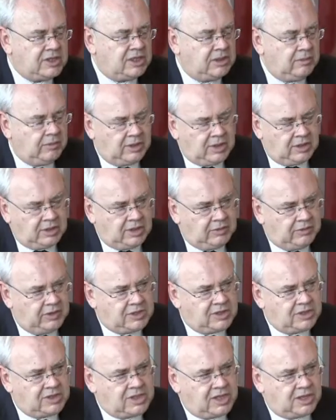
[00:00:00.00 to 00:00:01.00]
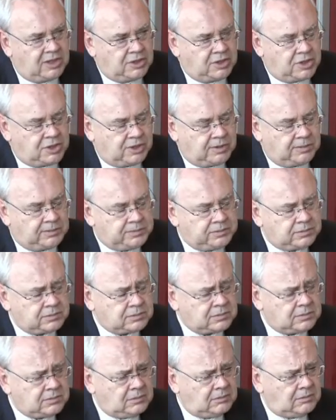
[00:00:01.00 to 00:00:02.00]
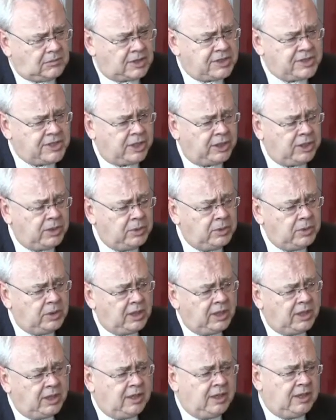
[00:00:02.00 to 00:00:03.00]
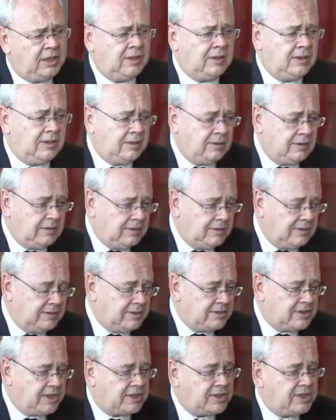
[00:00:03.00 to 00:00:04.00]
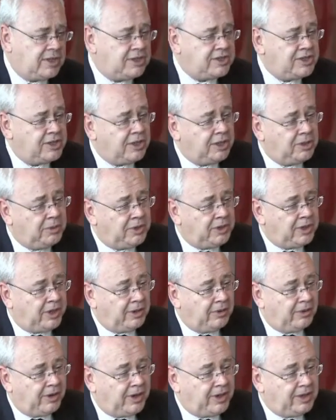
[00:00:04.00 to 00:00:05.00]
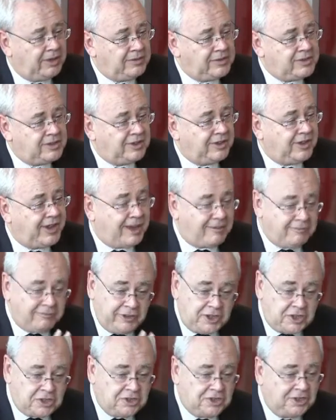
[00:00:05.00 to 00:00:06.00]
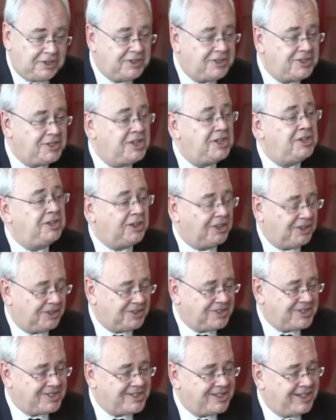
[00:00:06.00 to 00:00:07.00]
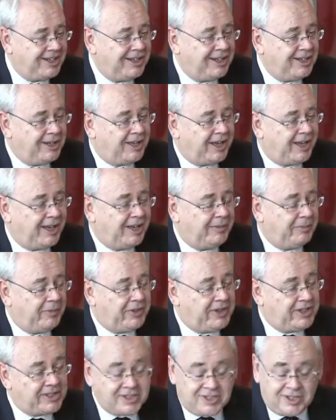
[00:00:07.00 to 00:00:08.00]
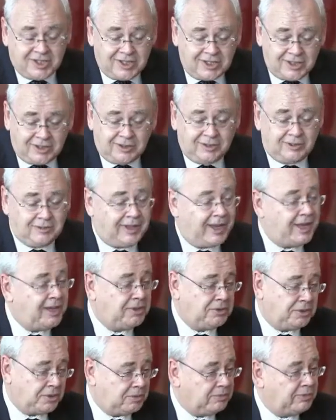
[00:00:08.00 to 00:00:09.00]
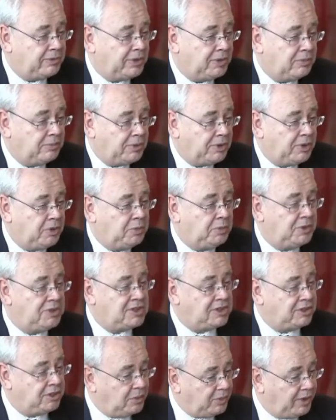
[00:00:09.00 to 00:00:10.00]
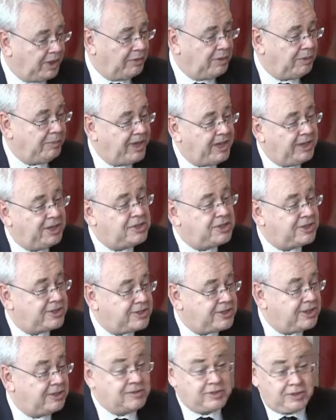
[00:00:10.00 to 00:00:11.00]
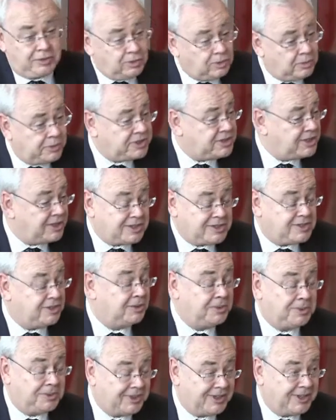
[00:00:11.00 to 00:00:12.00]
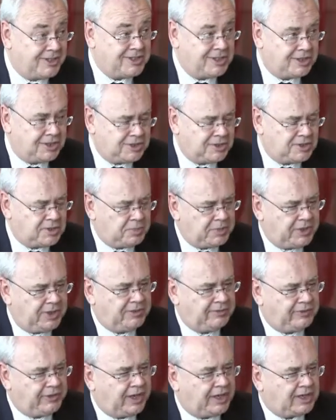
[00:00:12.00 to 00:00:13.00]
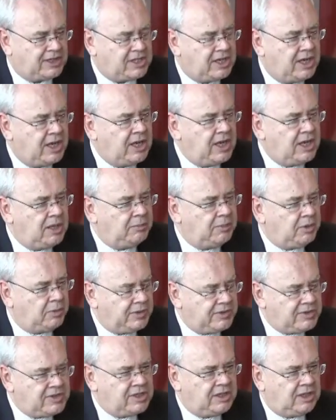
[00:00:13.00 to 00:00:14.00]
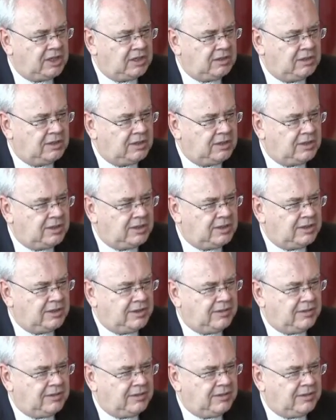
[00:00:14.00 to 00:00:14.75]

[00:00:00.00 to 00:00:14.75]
team can give it attention. So 6 years ago when I arrived, that vision continues. There's still headroom for improvement in the way we manage ourselves. There always is, no organisation is perfect, but we've seen